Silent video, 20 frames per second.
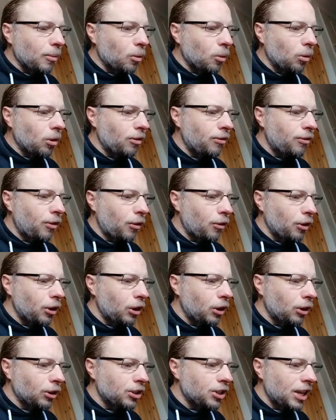all the foreign
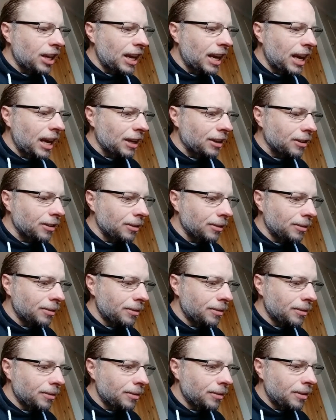gods they had,
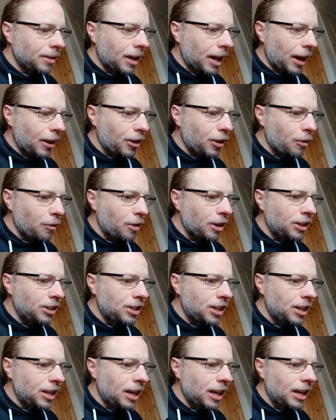and the rings
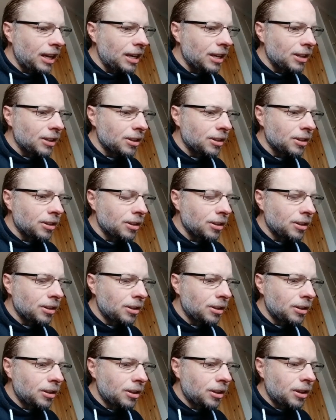in their ears.
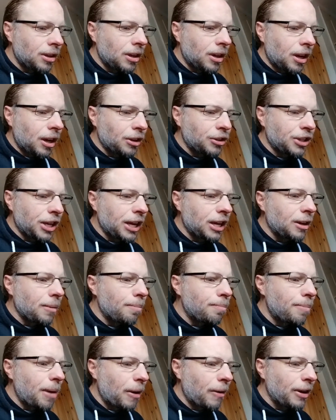And
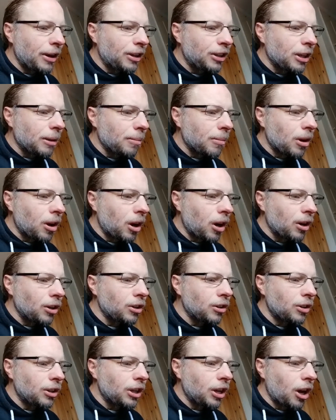Jacob buried them
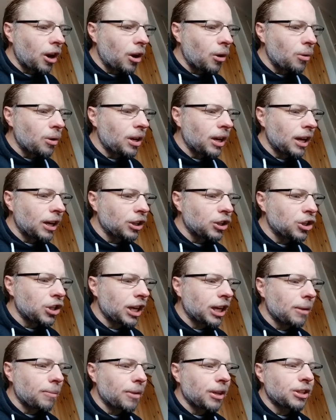under the oak at
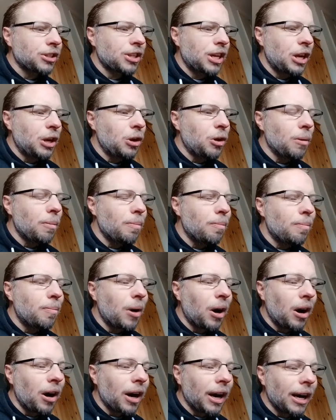Shechem. They're saying
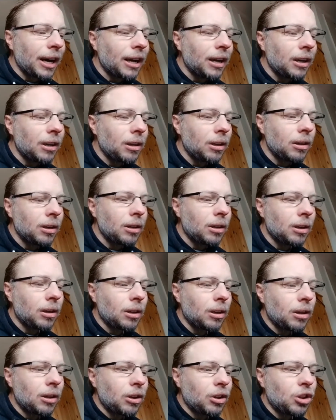goodbye
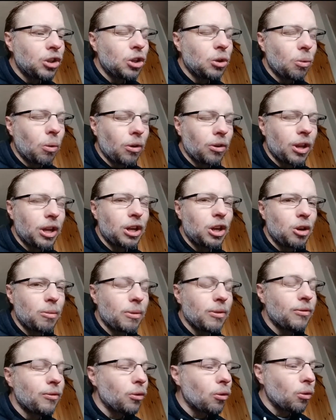to what they knew
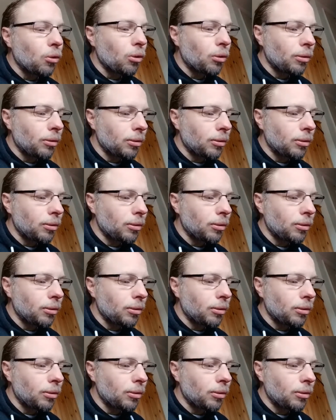before.